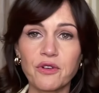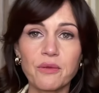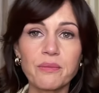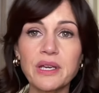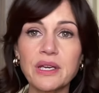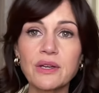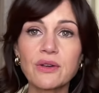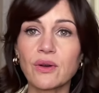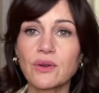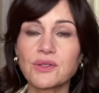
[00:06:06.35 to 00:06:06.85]
for
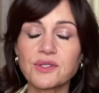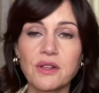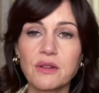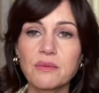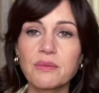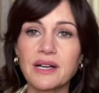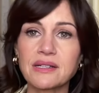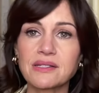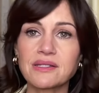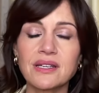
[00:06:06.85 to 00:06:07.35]
me, Girls on
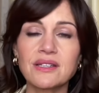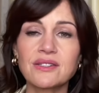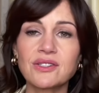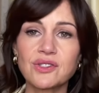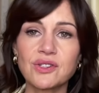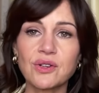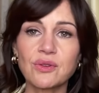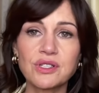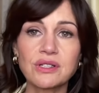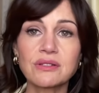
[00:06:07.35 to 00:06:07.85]
the Bus
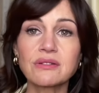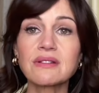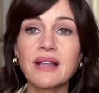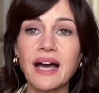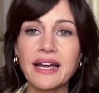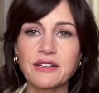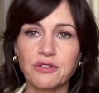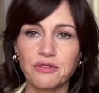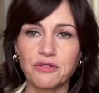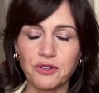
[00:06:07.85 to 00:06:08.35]
is so
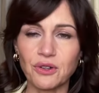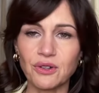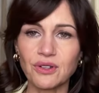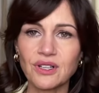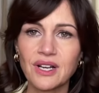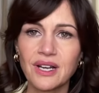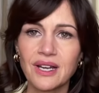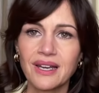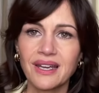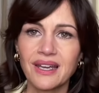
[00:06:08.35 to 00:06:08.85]
delightful,